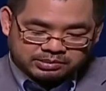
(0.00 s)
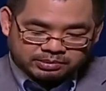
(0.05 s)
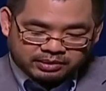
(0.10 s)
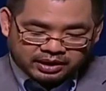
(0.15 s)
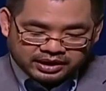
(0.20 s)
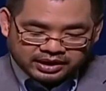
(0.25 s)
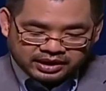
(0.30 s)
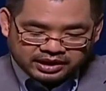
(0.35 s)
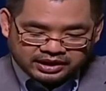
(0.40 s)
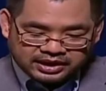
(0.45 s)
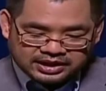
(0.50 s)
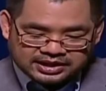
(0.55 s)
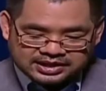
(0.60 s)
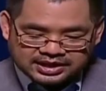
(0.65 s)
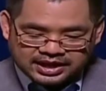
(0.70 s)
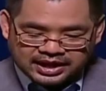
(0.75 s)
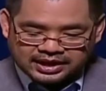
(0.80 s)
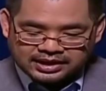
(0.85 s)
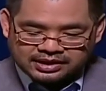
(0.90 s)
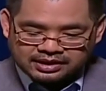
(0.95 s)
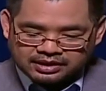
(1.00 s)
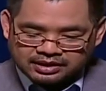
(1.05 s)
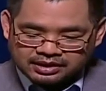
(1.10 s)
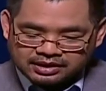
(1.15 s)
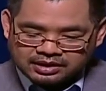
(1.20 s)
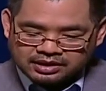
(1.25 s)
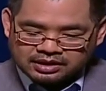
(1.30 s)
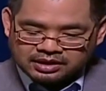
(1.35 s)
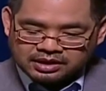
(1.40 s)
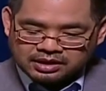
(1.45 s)
Ishmael, he said,
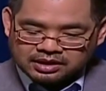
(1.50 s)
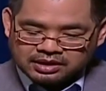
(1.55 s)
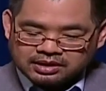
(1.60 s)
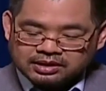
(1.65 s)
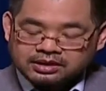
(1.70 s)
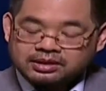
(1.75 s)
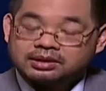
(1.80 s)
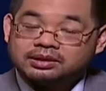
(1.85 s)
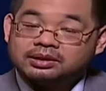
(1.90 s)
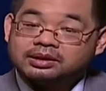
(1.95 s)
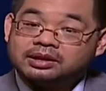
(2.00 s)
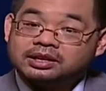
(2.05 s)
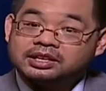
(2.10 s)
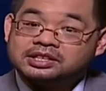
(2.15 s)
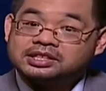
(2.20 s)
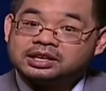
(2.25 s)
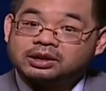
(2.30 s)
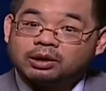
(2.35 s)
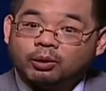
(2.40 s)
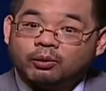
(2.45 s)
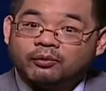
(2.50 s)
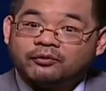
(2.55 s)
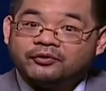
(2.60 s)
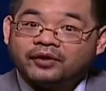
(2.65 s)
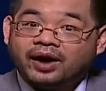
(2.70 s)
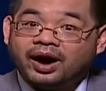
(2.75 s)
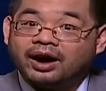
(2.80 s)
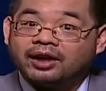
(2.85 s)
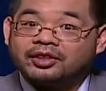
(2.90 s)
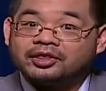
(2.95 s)

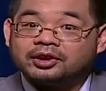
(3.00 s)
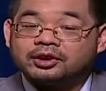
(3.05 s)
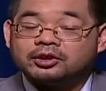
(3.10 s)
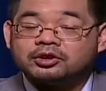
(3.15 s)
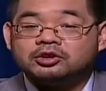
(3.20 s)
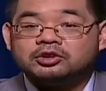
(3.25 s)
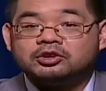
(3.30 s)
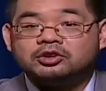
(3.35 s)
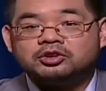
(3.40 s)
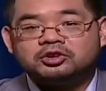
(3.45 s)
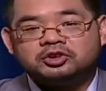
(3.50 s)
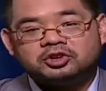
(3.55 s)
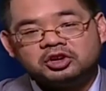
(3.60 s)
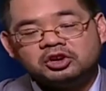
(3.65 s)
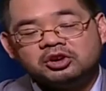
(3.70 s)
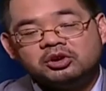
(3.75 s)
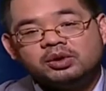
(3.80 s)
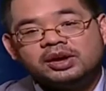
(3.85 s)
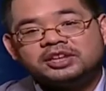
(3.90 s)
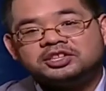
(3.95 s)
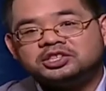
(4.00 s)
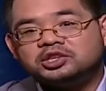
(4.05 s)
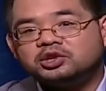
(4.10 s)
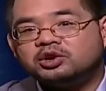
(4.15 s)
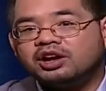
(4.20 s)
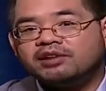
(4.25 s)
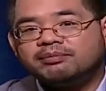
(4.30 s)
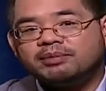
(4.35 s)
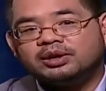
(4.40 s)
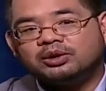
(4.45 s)
O father, do
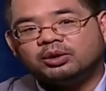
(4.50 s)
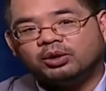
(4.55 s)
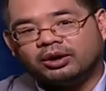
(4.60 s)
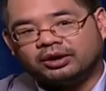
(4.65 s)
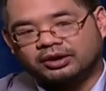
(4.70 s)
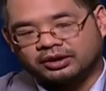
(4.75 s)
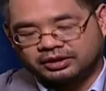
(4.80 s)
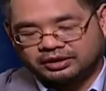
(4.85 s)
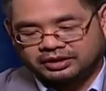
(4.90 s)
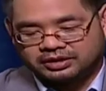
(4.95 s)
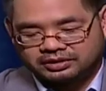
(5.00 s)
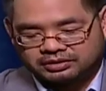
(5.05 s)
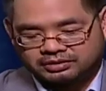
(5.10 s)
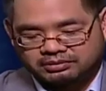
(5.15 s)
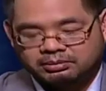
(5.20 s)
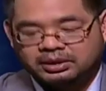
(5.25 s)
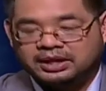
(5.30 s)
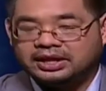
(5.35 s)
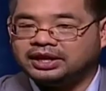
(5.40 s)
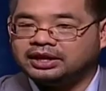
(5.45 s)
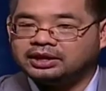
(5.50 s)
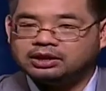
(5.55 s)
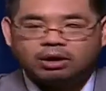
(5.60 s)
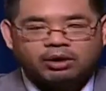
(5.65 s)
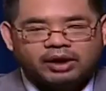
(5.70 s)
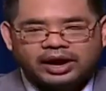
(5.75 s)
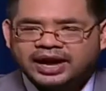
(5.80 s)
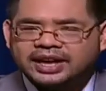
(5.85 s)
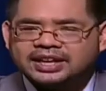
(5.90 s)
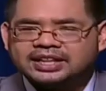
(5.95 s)
as you have been ordered,
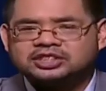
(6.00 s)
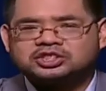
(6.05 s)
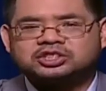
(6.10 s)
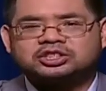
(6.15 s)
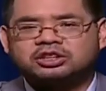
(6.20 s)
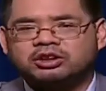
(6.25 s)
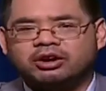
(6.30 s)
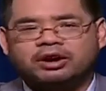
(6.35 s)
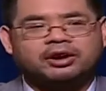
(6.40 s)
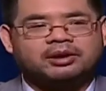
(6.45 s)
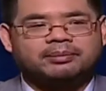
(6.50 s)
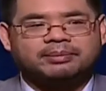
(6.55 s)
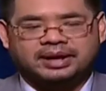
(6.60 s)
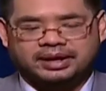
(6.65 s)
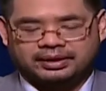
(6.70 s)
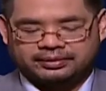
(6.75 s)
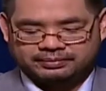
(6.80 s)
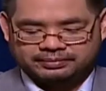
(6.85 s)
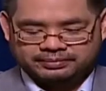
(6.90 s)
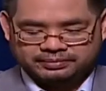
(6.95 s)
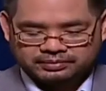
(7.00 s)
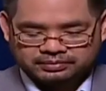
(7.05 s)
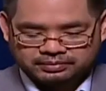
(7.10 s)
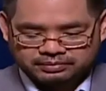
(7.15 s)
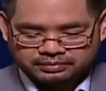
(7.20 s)
meaning go ahead and slaughter me.